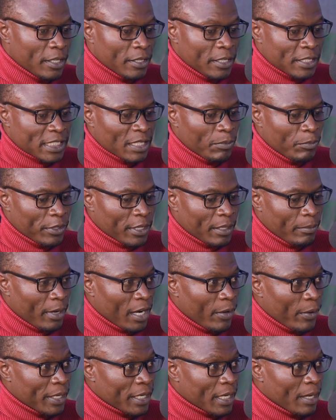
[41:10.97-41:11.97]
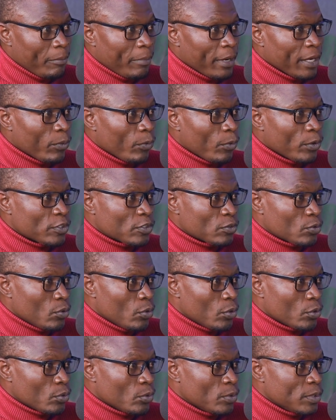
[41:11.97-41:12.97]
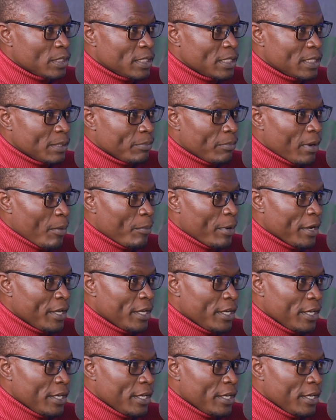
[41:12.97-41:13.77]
The same with a Malawian company who wants to go to Zimbabwe.